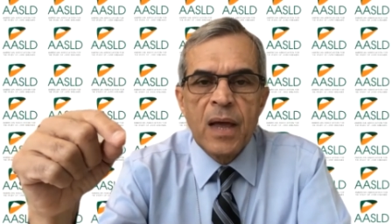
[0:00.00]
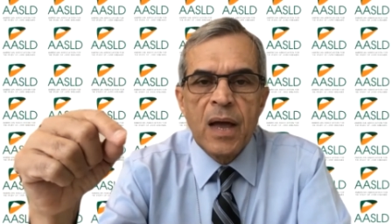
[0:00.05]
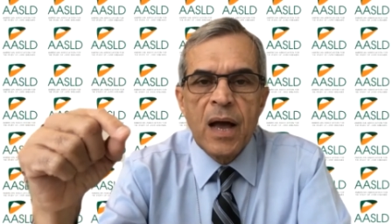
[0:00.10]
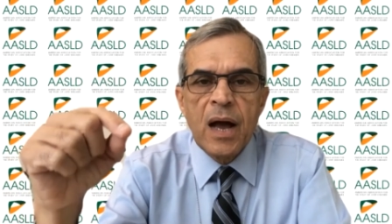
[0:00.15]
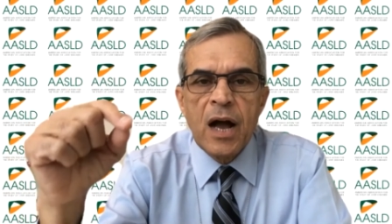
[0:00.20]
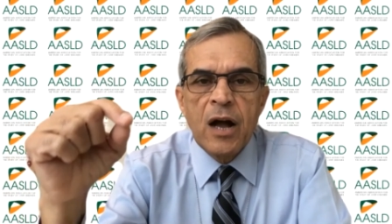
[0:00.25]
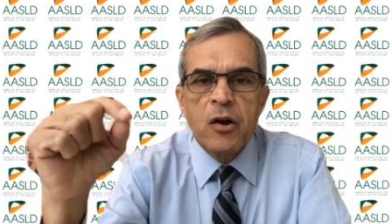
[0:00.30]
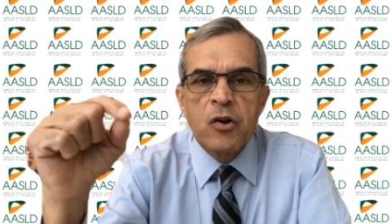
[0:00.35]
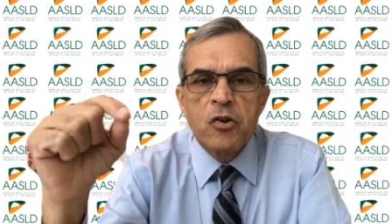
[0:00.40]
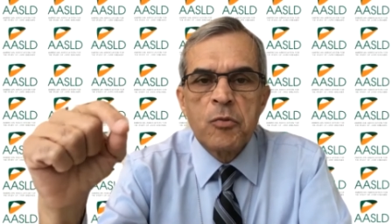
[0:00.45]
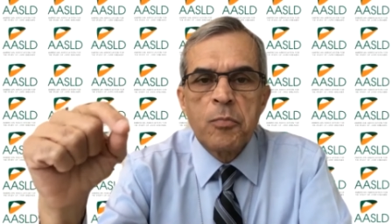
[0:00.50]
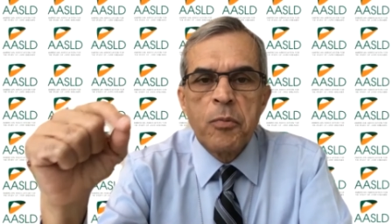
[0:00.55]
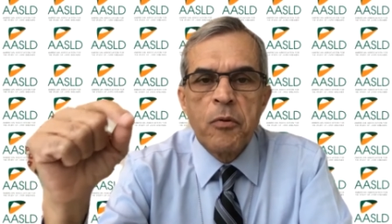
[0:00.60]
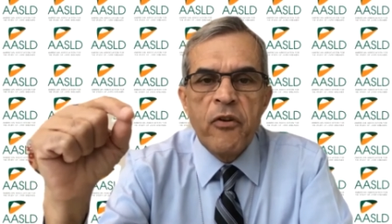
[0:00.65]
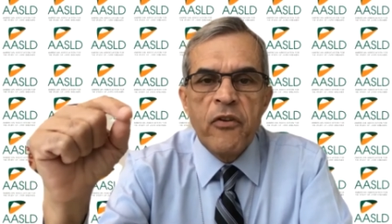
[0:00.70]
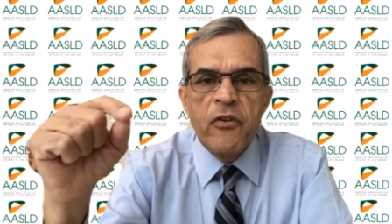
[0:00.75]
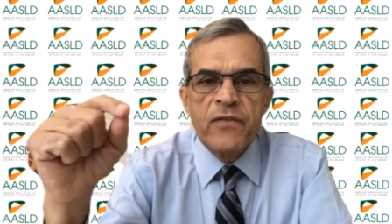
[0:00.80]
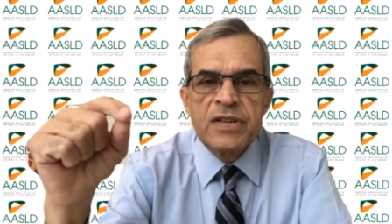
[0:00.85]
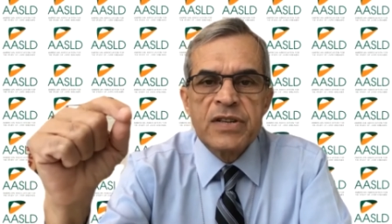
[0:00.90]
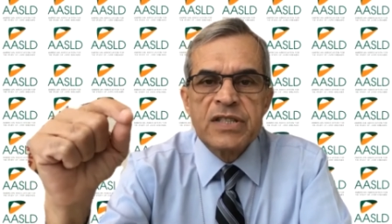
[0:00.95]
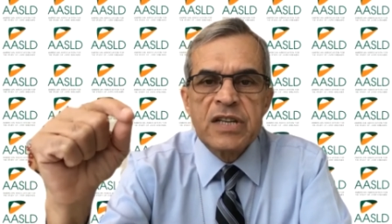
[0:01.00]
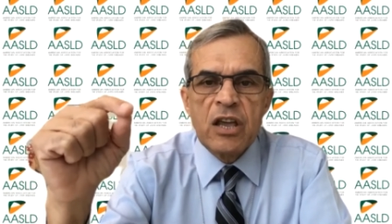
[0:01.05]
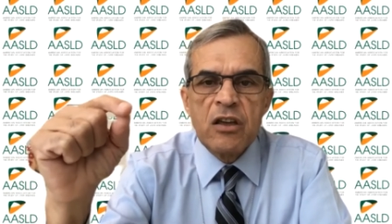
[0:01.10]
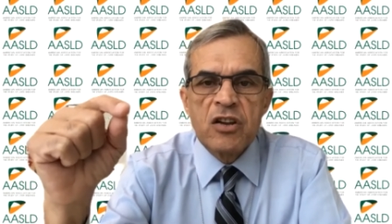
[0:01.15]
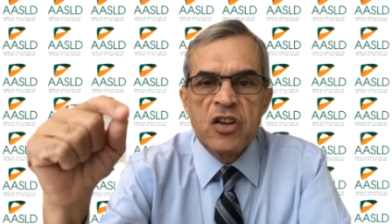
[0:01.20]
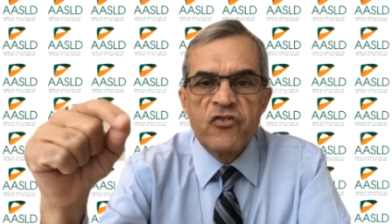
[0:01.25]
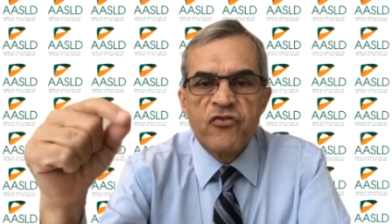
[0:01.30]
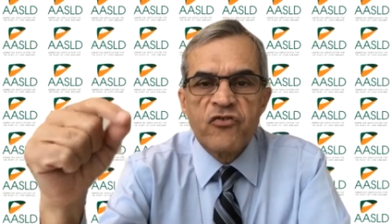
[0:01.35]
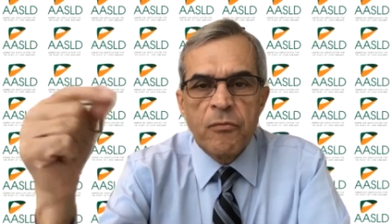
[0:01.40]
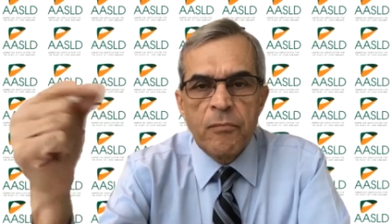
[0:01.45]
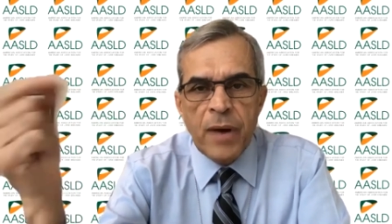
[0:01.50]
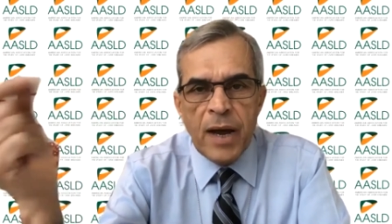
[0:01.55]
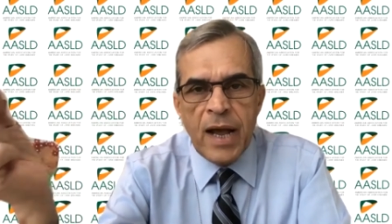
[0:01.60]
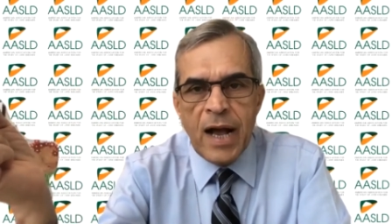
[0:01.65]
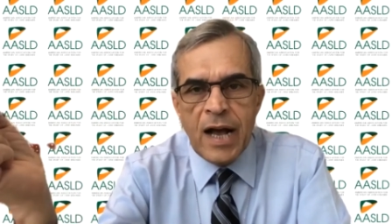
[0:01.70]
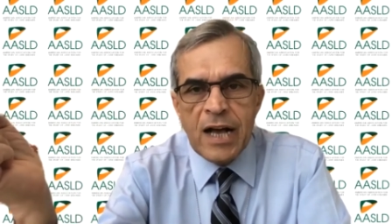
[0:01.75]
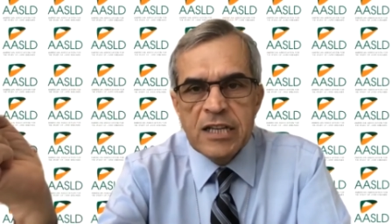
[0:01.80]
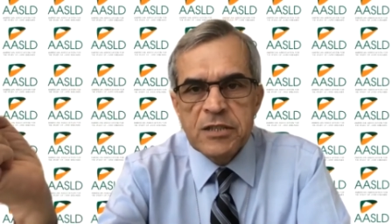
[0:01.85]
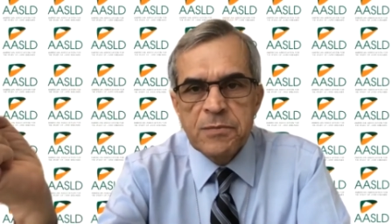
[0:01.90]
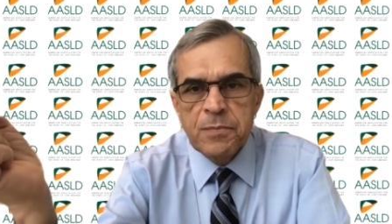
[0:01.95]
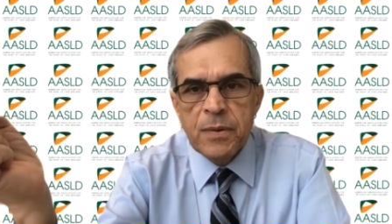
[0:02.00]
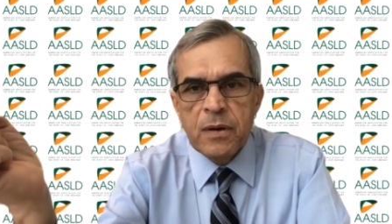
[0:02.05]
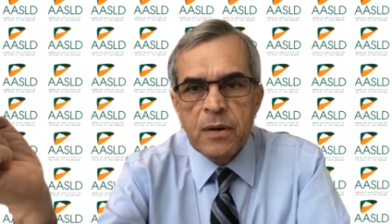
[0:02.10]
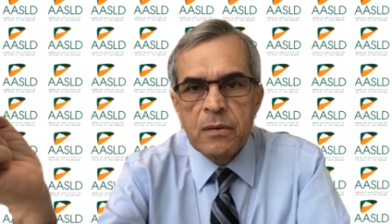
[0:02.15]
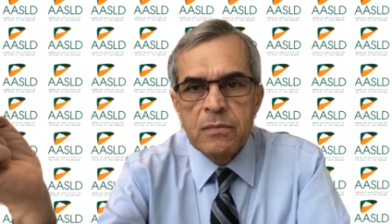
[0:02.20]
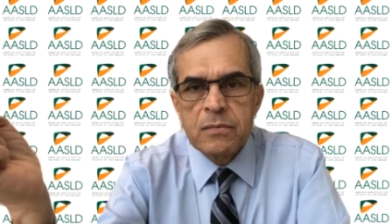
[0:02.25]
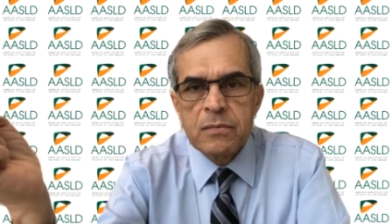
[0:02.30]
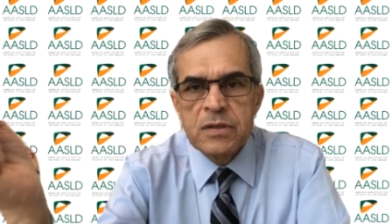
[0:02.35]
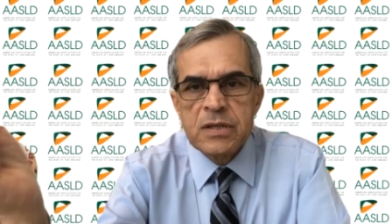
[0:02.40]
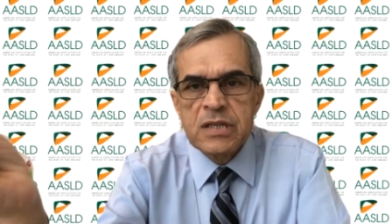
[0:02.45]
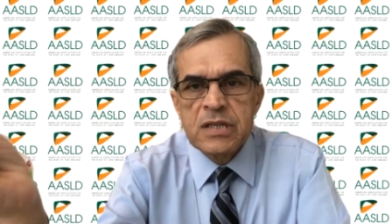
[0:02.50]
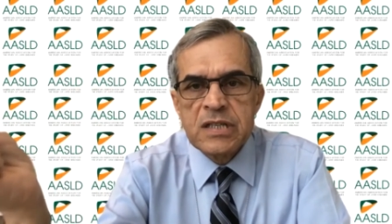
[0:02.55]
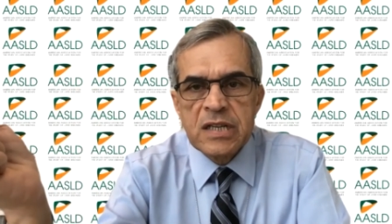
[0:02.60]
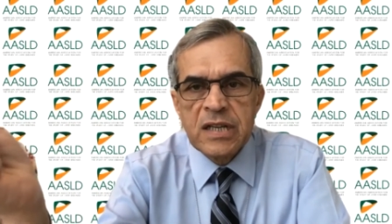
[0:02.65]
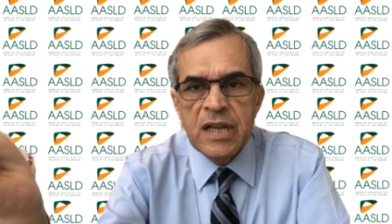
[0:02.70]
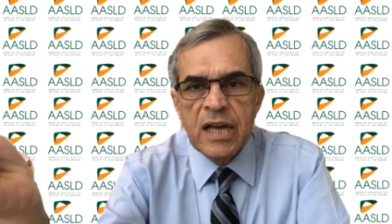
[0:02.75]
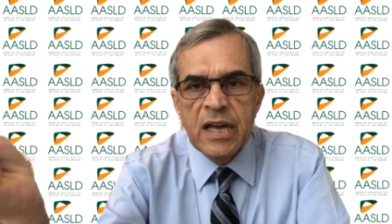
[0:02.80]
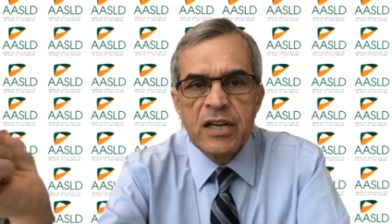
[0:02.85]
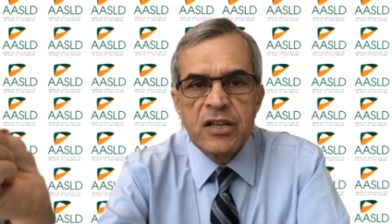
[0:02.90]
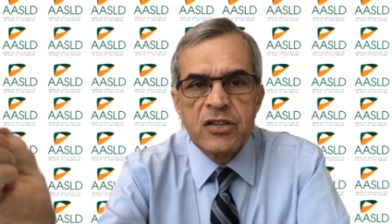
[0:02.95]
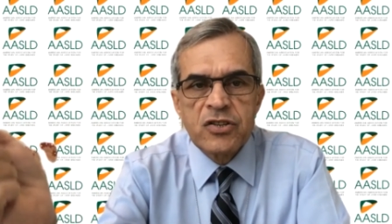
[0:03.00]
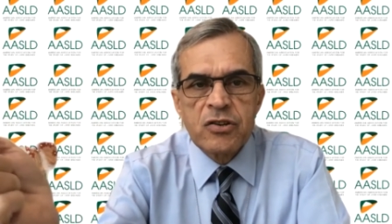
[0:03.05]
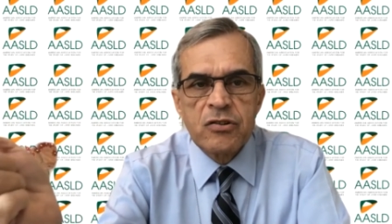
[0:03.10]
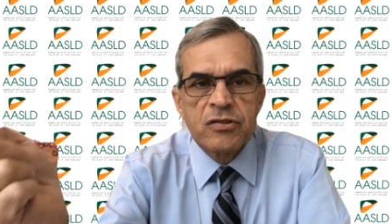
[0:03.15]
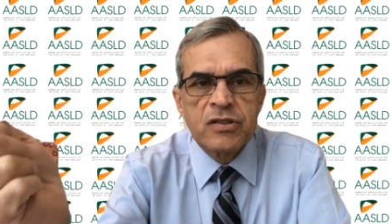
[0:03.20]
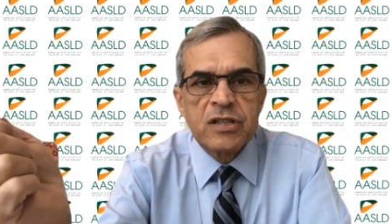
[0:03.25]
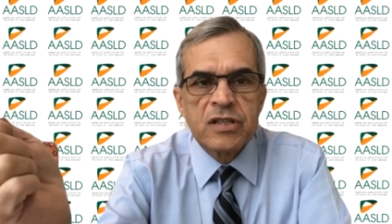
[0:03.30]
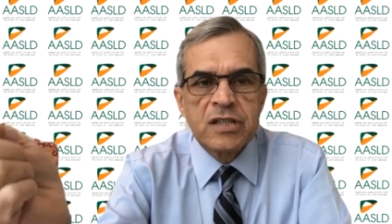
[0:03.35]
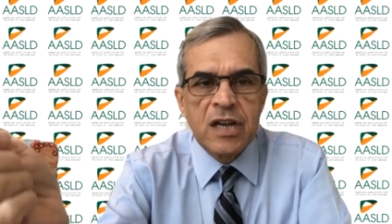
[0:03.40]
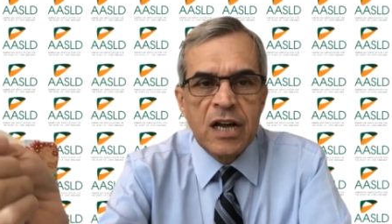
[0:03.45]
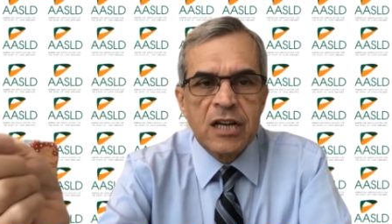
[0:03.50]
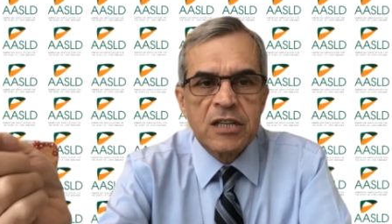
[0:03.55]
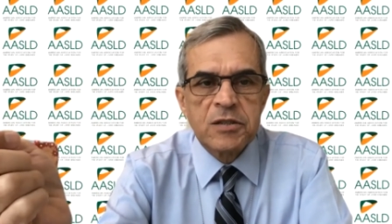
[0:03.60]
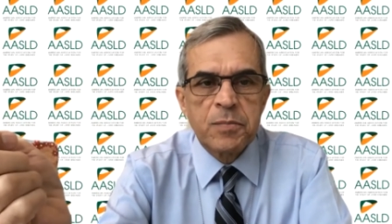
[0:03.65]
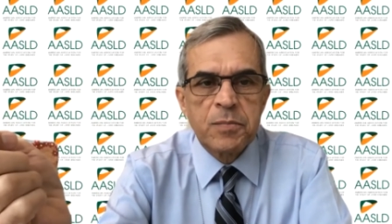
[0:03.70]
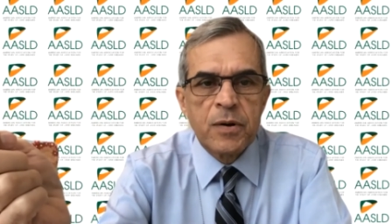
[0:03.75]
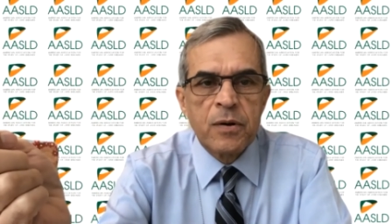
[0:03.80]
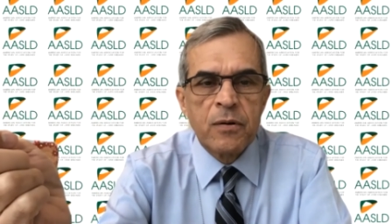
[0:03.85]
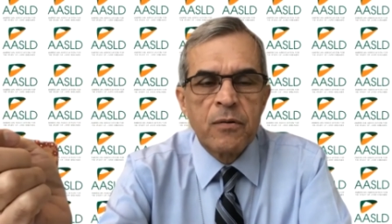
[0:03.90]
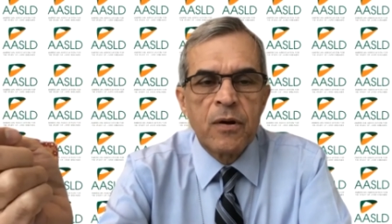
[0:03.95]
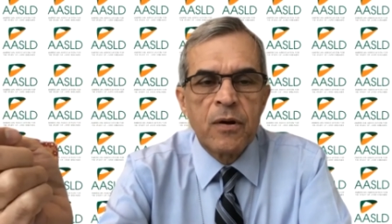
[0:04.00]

a group of investigators from my hospital, Cincinnati Children's Hospital,